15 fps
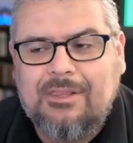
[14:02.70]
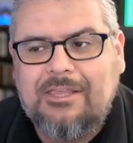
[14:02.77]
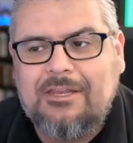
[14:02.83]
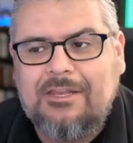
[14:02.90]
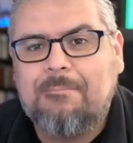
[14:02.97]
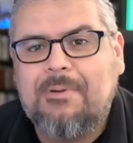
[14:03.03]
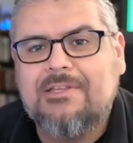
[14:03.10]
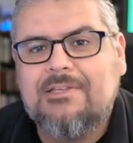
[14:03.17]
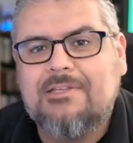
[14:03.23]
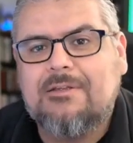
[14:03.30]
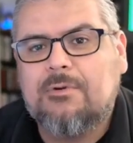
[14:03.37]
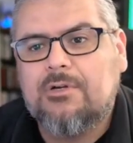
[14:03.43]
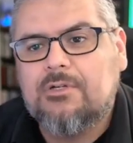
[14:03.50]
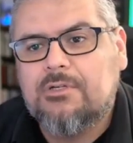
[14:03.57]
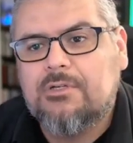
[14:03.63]
pitch them your
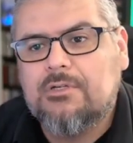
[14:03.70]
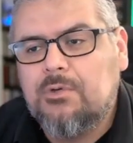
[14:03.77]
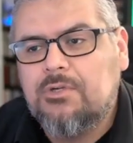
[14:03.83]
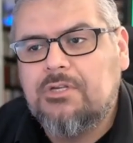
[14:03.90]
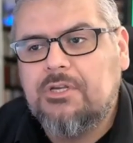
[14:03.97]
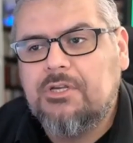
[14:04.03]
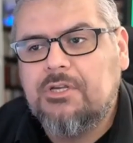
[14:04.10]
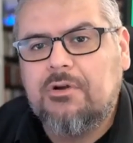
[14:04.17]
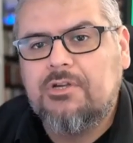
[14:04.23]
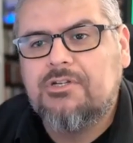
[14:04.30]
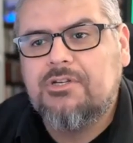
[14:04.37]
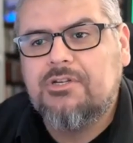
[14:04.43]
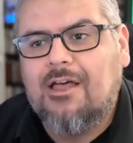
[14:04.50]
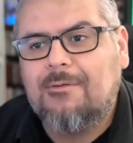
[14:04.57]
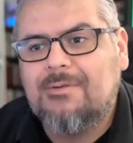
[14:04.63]
solution. Your
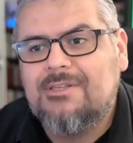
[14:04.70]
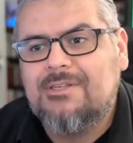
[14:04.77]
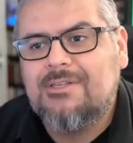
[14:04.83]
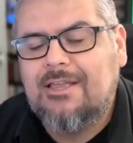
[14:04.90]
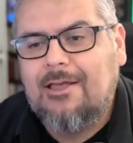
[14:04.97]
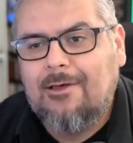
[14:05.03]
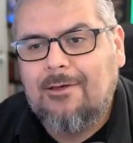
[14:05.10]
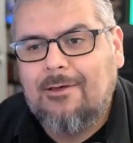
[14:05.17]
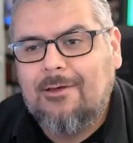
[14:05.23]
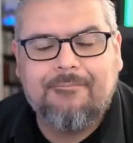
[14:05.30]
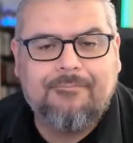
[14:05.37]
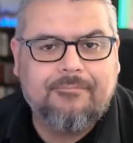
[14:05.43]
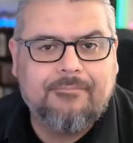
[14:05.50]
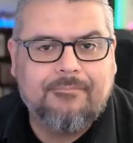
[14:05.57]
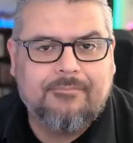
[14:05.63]
job is to help
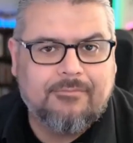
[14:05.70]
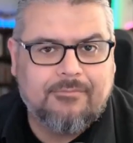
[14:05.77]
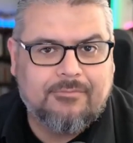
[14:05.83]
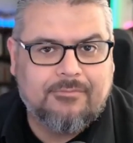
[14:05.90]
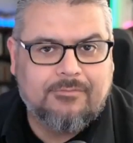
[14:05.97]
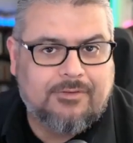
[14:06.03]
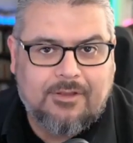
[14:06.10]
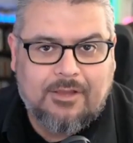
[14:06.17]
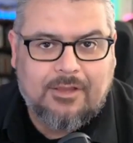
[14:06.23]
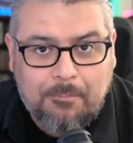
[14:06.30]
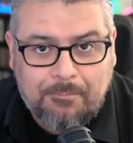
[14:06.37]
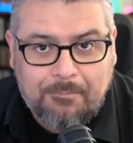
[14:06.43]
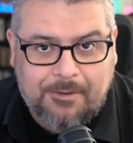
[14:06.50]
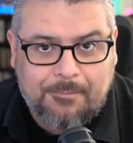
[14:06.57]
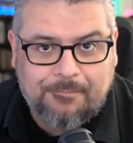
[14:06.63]

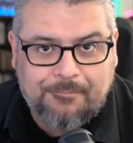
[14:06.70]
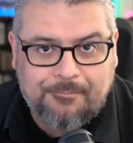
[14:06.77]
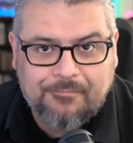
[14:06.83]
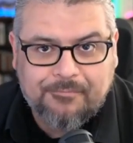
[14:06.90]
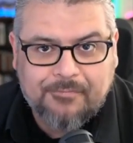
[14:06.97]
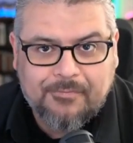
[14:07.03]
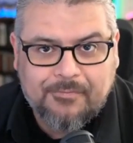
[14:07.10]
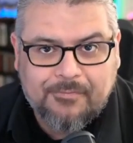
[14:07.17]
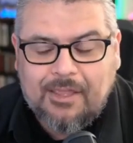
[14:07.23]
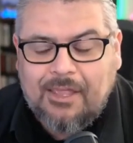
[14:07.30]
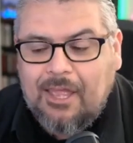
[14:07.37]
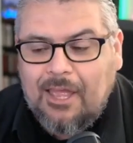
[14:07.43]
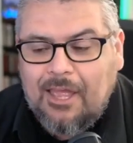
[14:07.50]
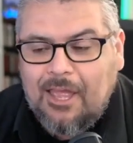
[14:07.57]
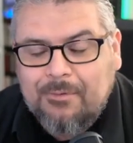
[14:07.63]
them,
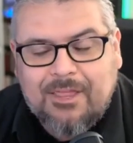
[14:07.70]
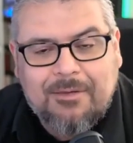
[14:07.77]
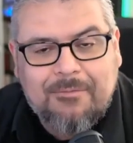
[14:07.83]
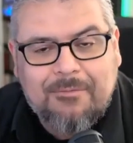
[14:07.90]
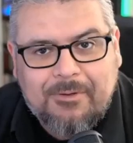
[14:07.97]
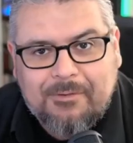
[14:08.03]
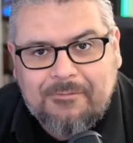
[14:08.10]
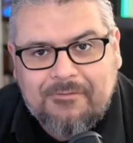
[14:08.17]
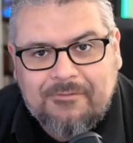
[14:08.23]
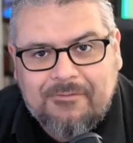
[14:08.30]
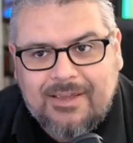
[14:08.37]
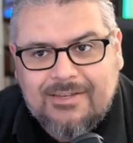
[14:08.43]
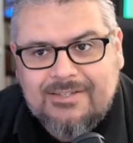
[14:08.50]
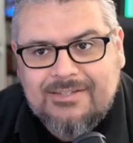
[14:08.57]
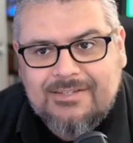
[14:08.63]
help give them
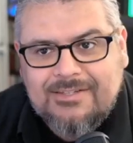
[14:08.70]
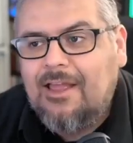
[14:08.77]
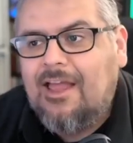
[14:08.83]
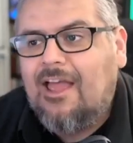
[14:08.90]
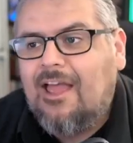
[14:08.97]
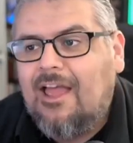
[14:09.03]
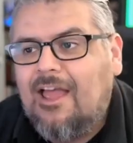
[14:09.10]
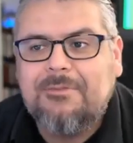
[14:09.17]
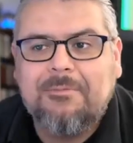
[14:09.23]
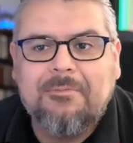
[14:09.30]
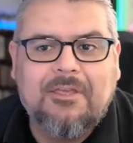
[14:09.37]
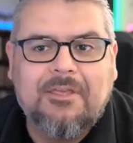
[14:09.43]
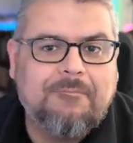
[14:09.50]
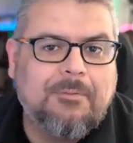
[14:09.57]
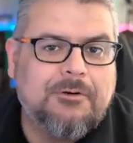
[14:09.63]
advice, help them give
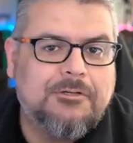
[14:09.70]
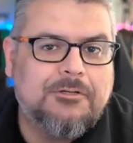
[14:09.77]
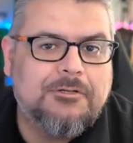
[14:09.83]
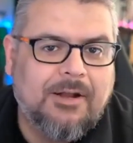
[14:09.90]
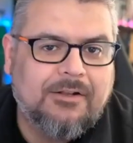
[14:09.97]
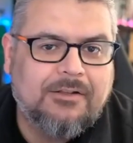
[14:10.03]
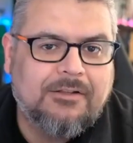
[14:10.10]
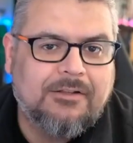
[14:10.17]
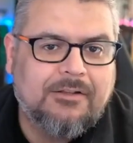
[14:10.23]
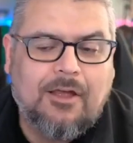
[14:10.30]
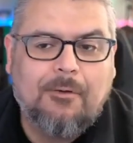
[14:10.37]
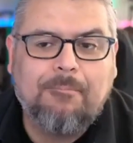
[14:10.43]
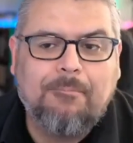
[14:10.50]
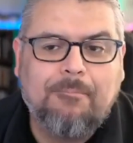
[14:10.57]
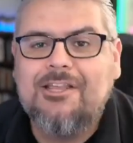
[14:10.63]
perspective, help
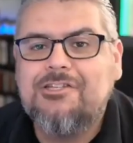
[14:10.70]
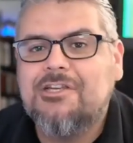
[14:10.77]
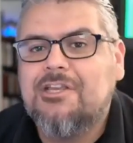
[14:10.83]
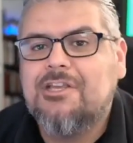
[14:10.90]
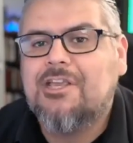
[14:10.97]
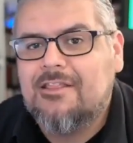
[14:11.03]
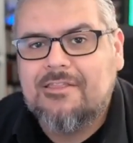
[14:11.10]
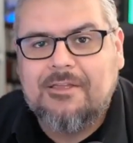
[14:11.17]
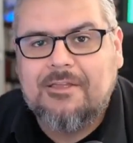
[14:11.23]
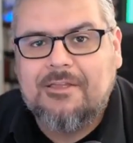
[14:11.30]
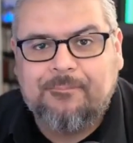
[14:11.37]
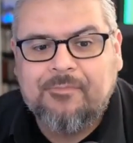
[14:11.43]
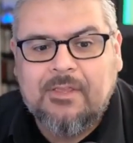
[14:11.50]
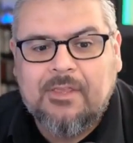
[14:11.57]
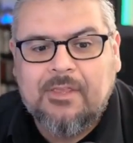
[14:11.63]
educate them.
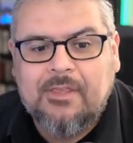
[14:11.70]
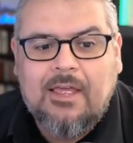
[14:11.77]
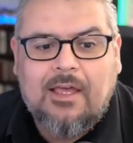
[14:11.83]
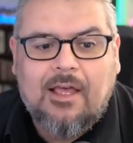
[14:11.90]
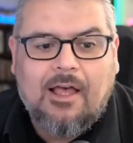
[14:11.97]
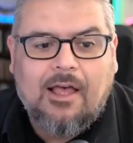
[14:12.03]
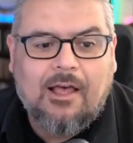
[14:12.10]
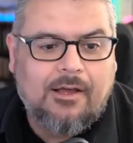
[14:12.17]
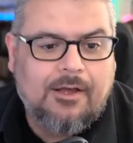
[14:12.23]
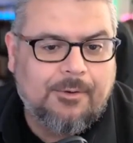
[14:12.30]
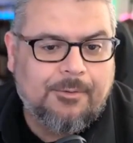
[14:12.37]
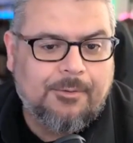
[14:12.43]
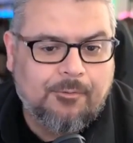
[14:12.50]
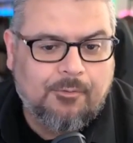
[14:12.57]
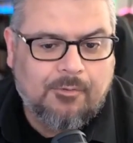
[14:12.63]

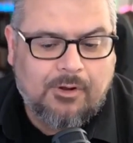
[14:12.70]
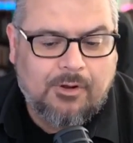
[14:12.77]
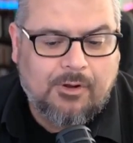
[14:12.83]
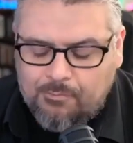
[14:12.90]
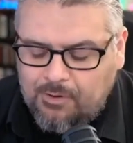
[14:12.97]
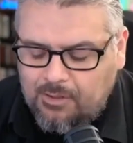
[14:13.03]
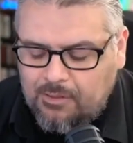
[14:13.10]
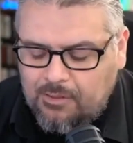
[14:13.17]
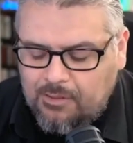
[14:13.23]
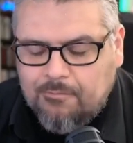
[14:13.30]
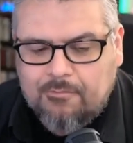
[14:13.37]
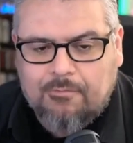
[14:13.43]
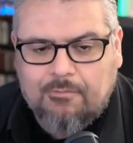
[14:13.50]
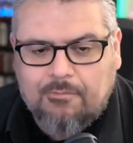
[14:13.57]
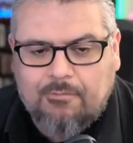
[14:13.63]
One of the
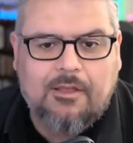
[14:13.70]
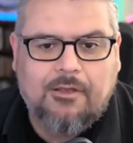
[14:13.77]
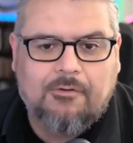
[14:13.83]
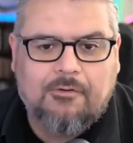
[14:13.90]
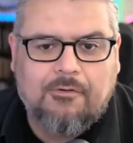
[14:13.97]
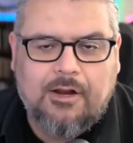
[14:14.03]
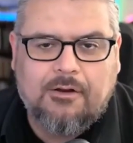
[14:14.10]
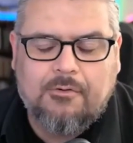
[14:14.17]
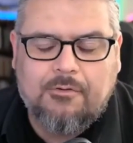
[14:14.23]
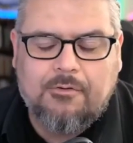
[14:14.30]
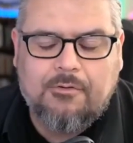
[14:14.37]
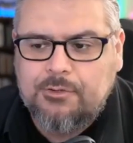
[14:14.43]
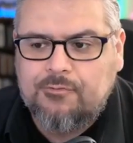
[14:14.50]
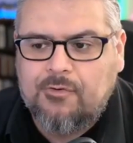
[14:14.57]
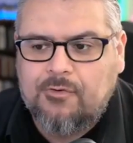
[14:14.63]
great quotes
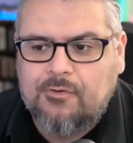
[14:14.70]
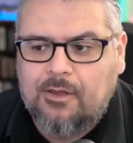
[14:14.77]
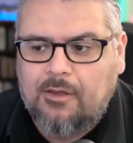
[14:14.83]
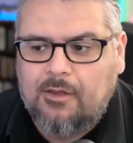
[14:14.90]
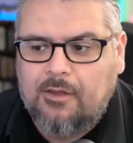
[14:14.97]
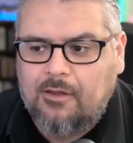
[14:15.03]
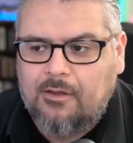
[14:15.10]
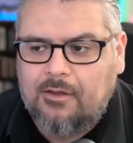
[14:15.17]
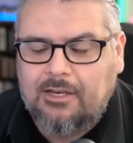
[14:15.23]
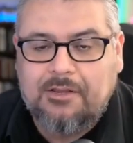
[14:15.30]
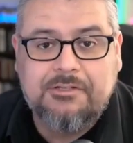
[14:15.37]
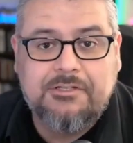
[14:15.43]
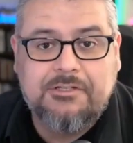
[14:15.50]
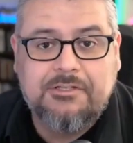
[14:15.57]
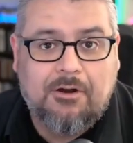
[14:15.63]
from a
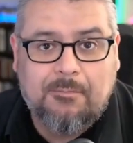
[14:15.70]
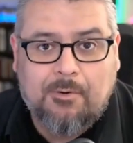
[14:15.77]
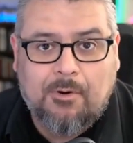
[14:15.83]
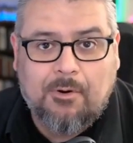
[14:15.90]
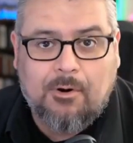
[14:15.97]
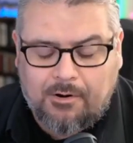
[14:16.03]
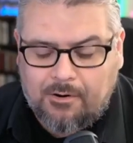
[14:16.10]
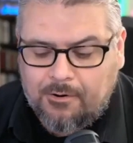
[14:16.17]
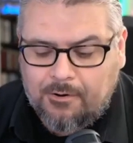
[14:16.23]
legendary marketer,